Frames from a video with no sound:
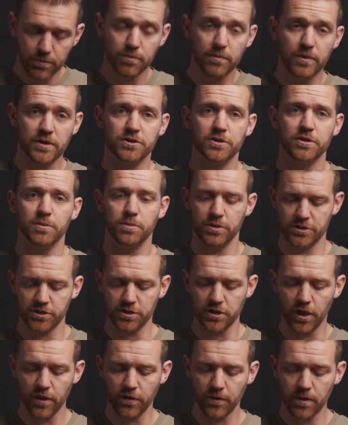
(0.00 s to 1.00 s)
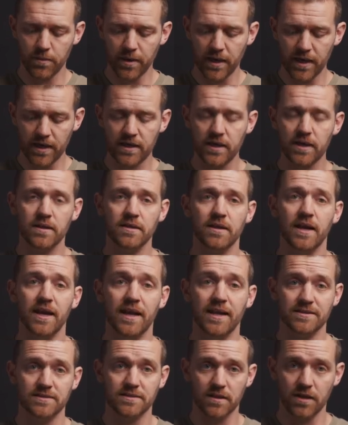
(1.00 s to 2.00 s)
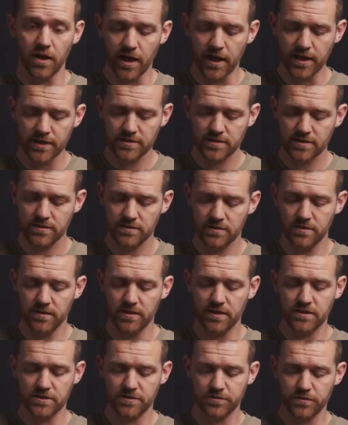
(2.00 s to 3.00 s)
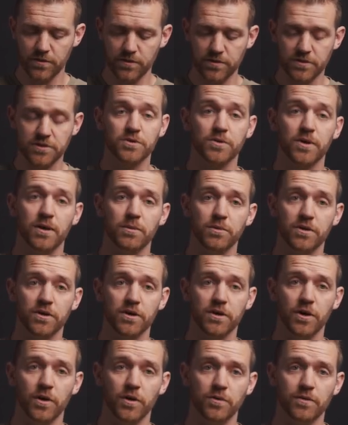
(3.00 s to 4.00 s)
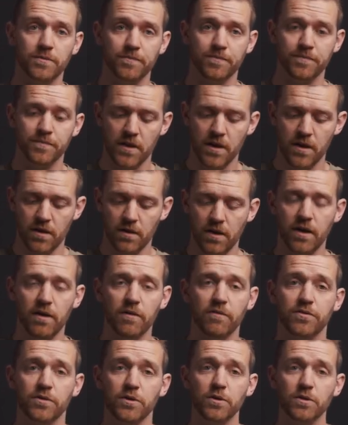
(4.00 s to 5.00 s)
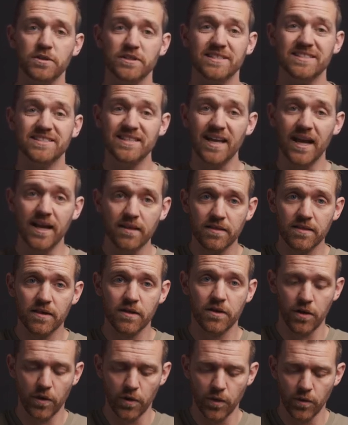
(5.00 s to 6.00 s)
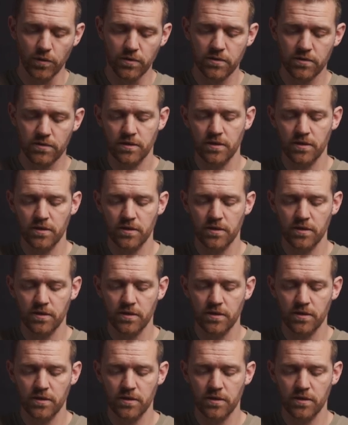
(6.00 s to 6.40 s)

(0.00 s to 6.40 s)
Make sure you push it all the way back in and it's locked then it's for you to scramble the code. All right, for you to set the code,